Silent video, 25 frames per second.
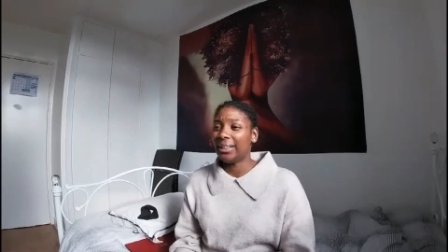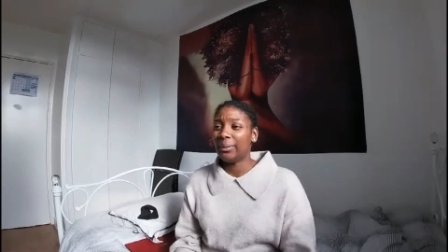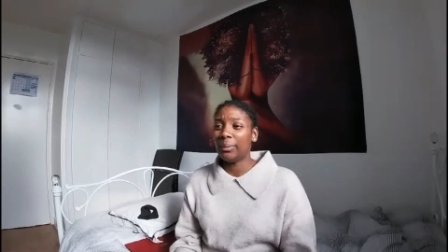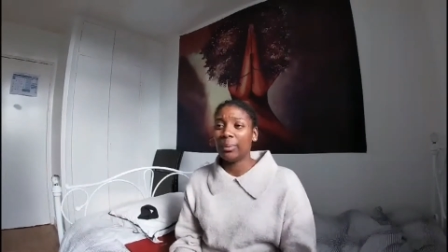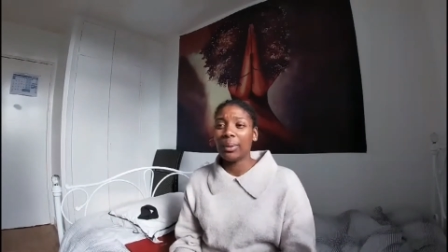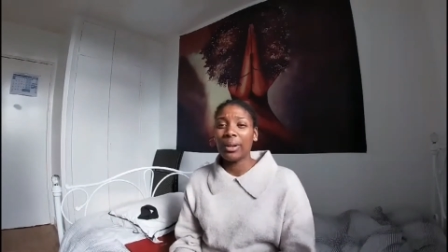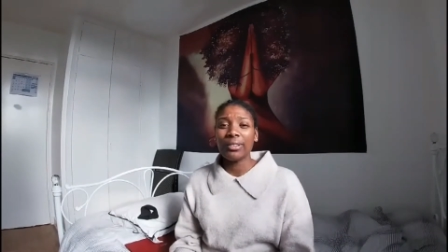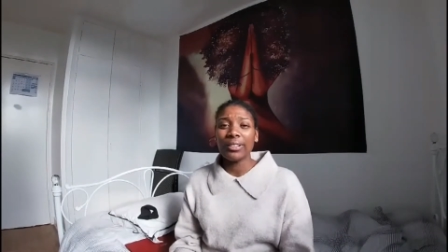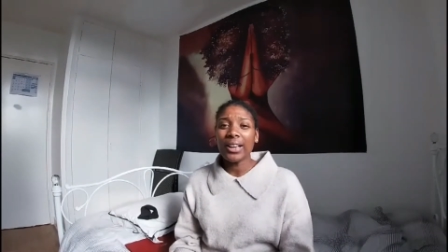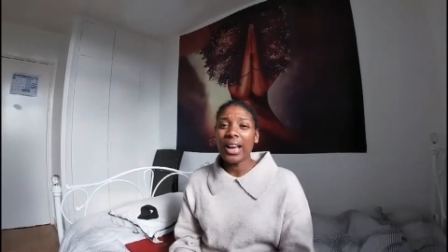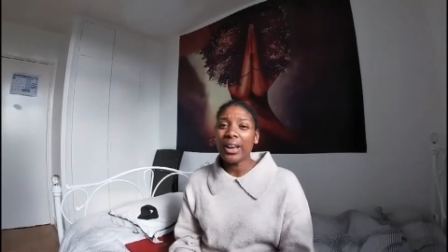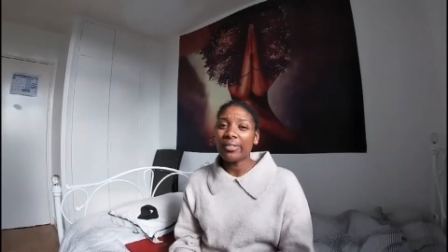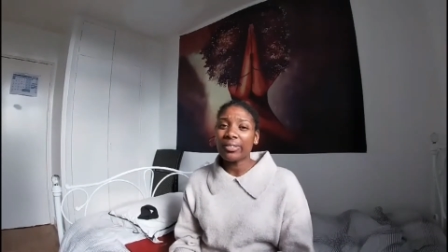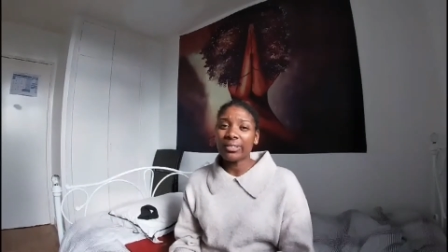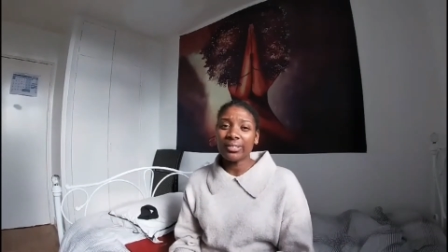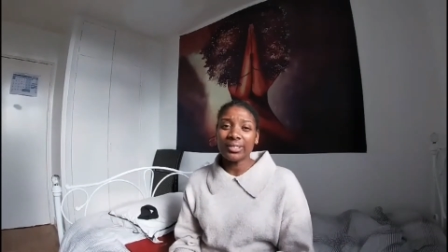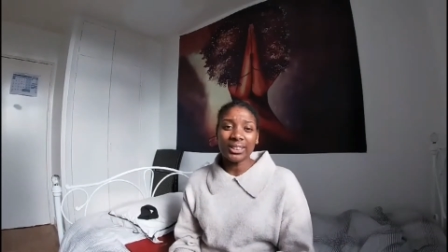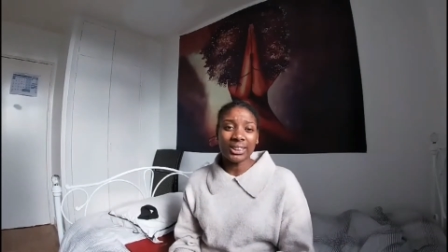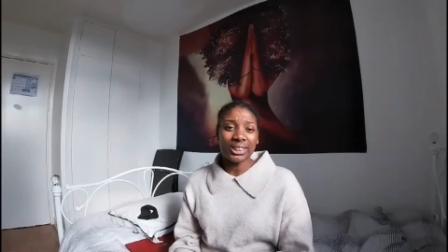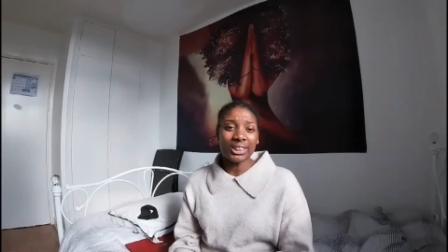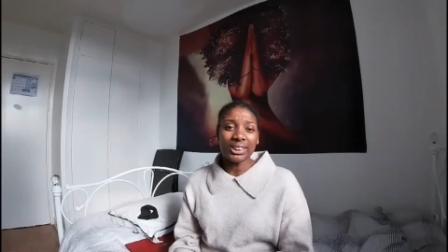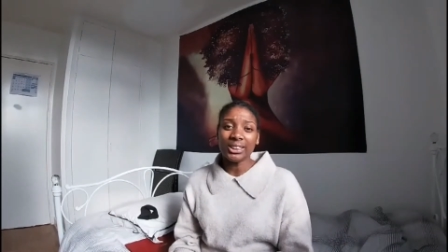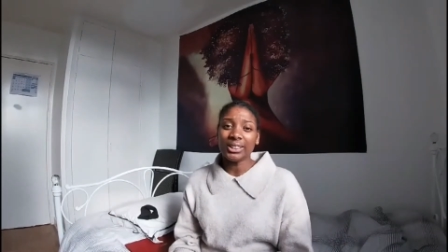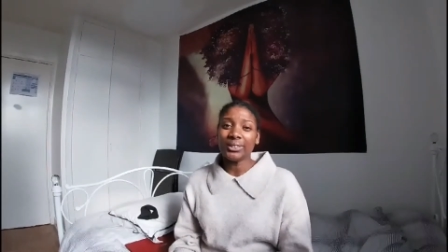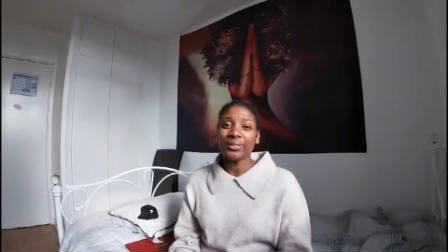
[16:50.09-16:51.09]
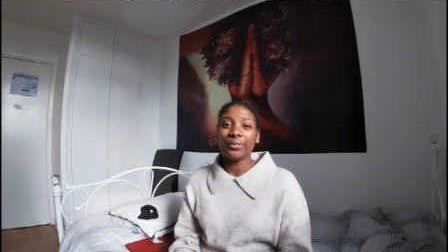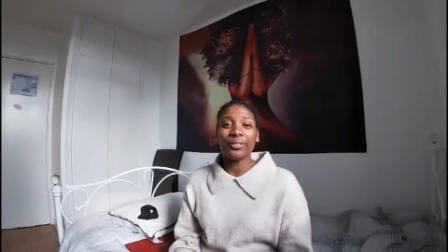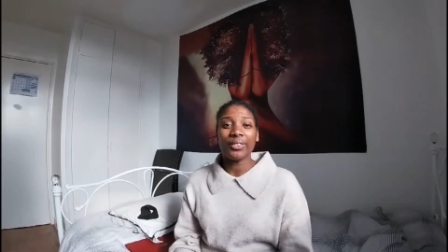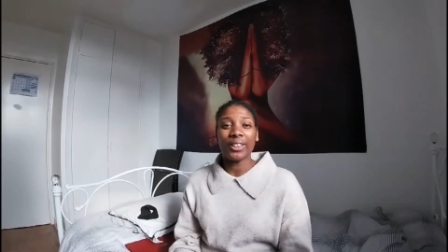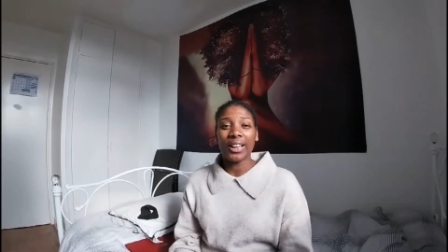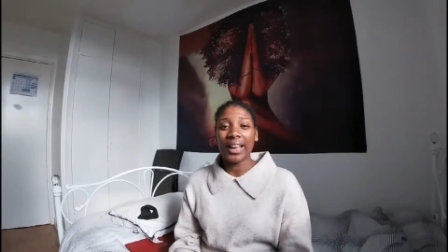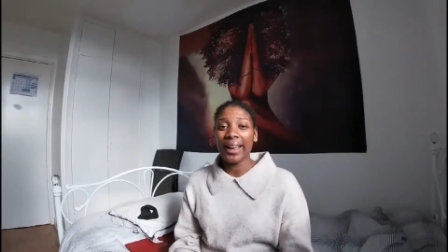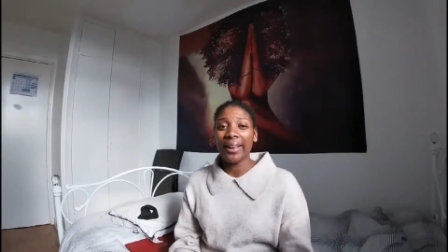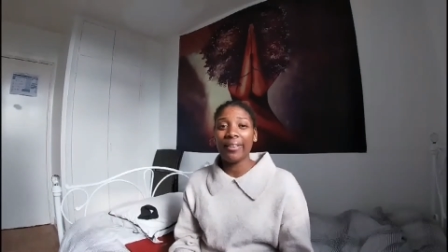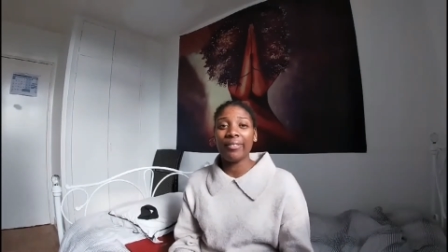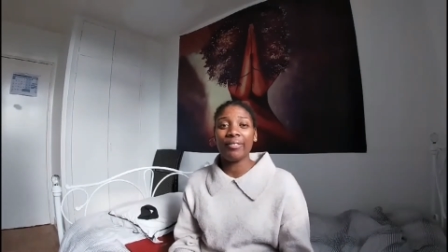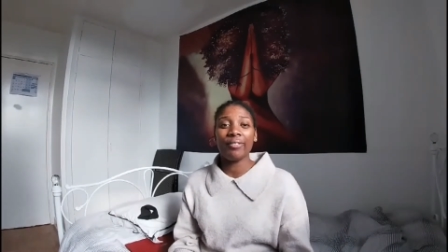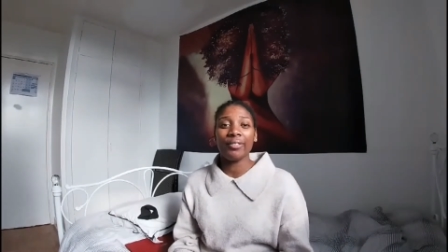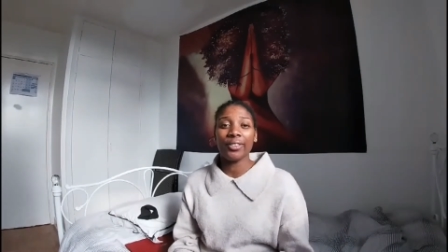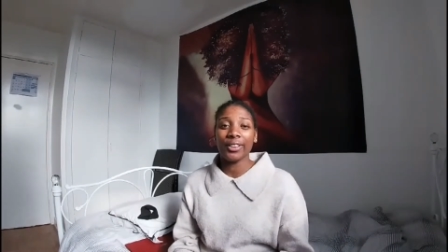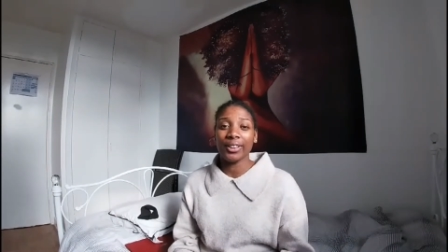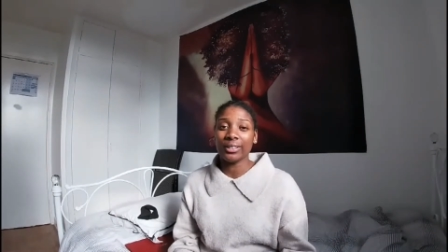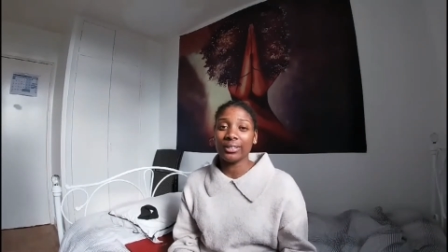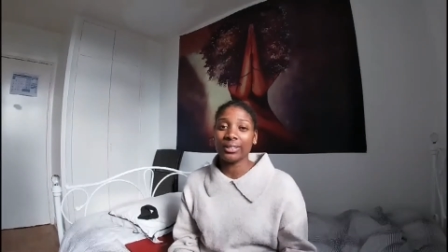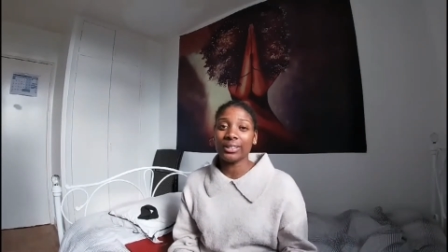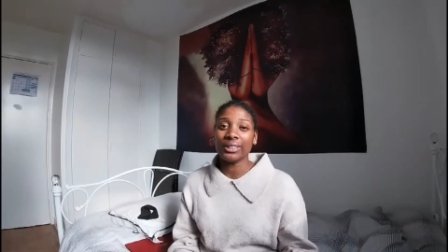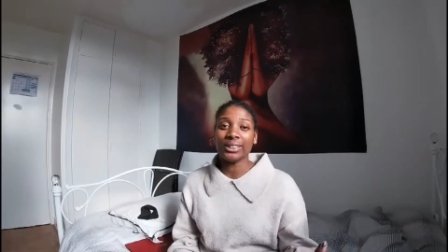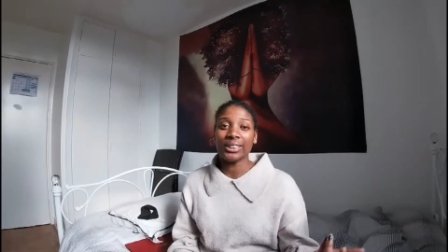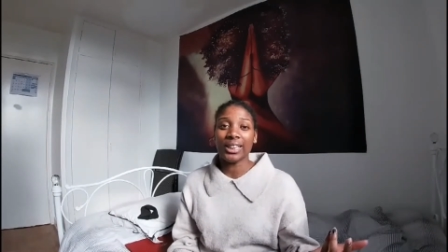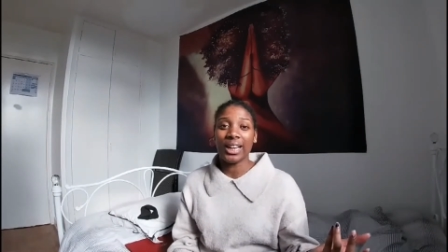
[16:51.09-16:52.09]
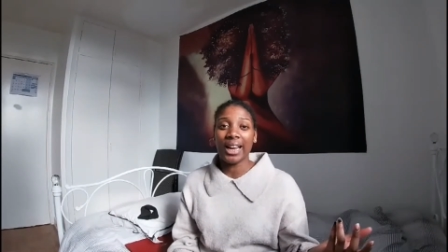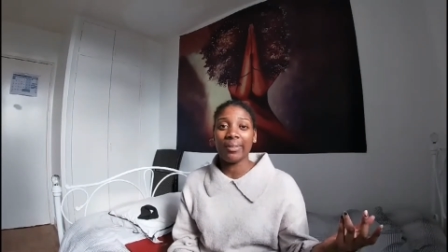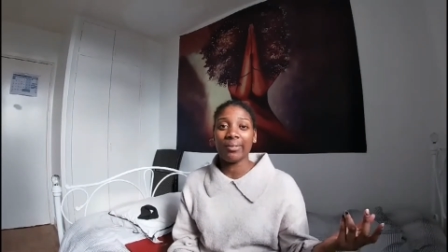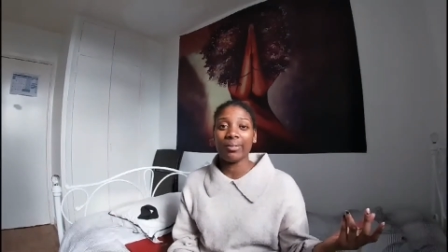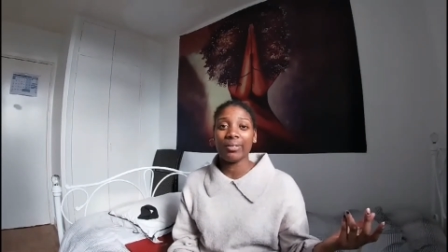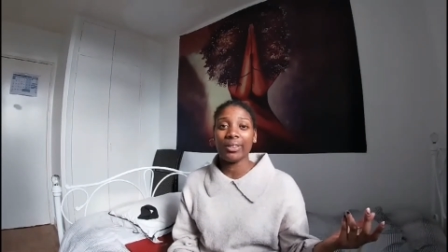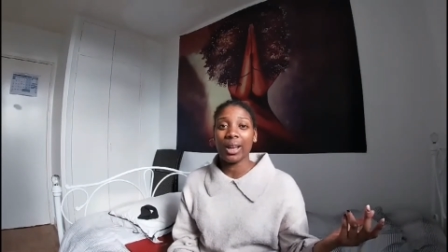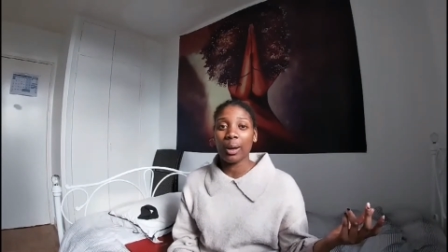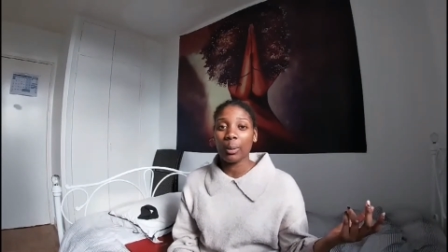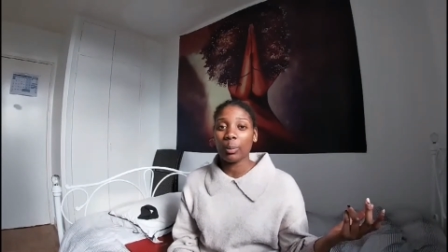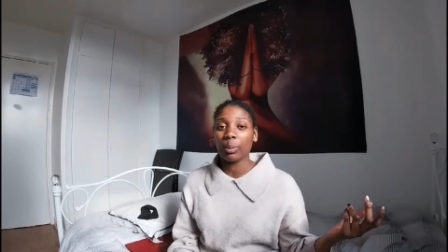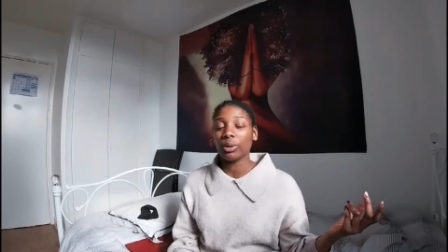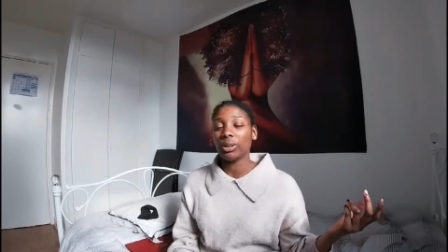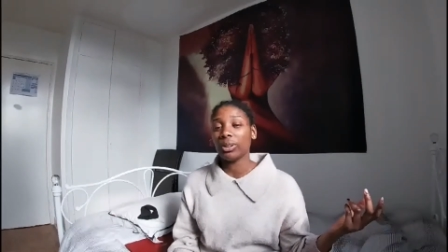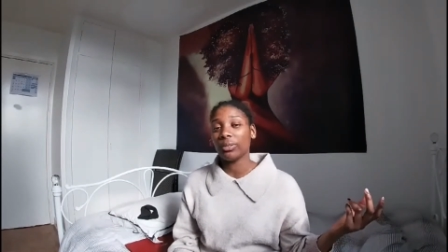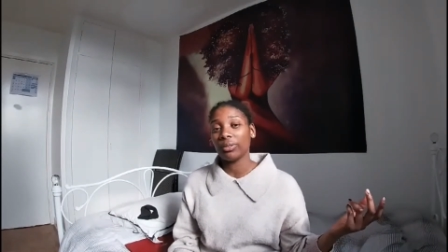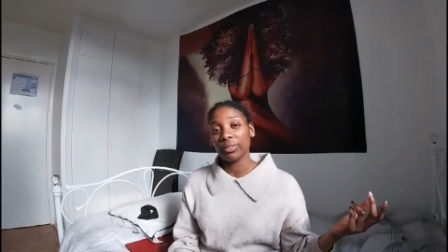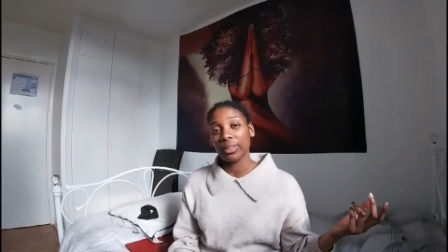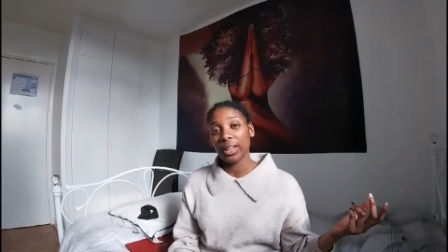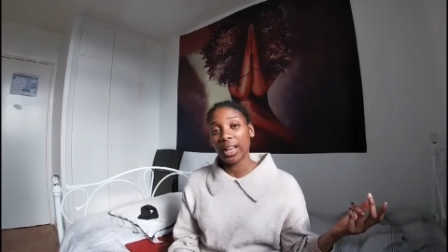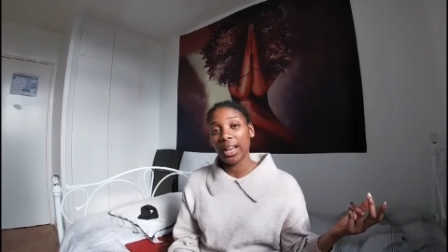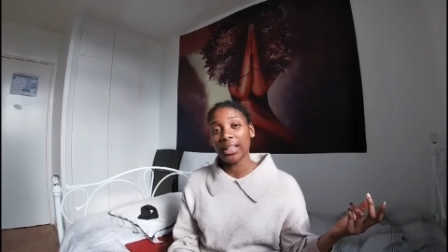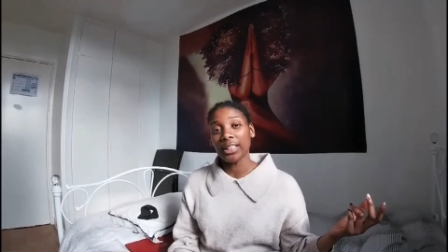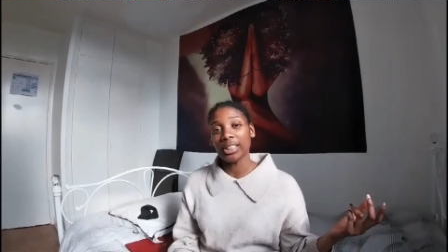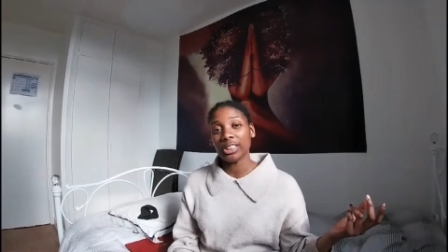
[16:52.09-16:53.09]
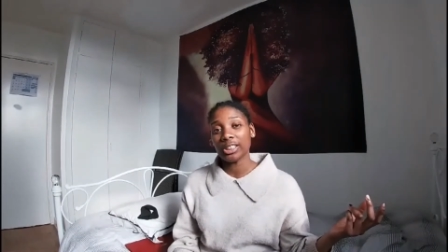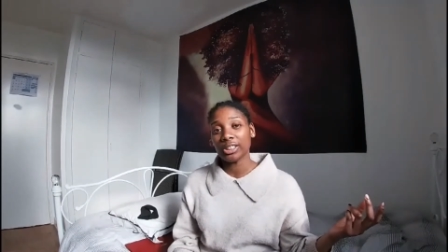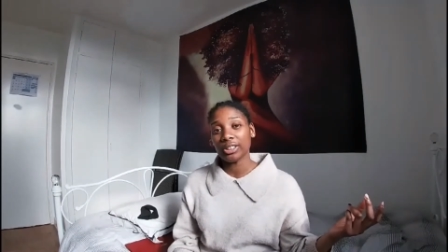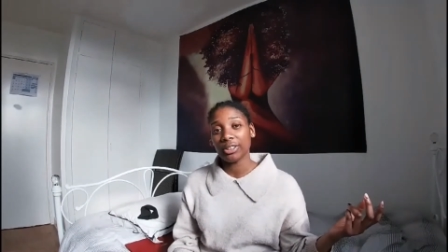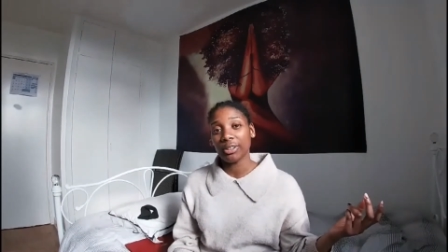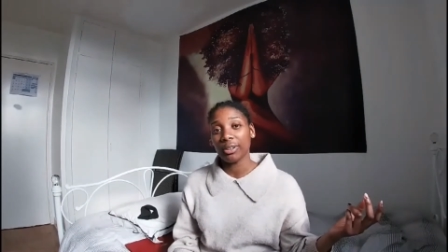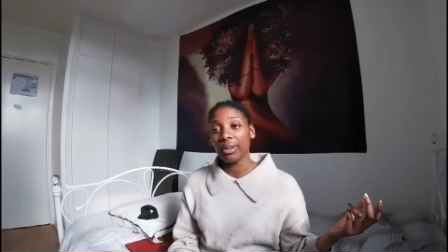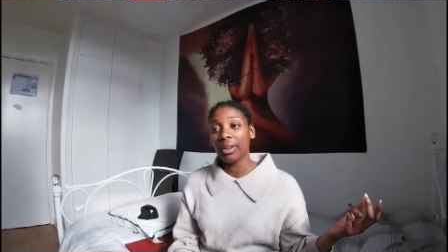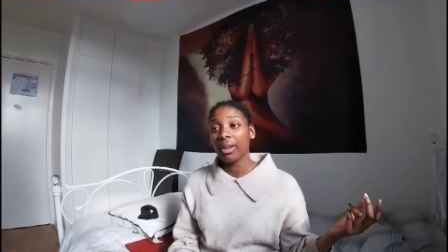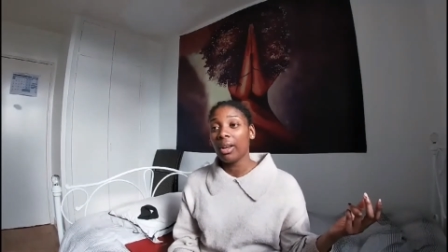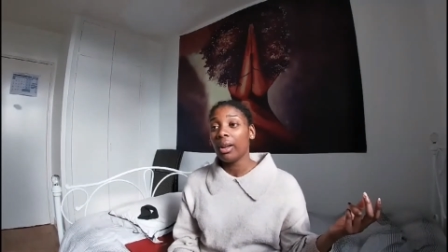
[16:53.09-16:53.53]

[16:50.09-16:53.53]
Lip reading: wherever just they feel safe, they want to fly to,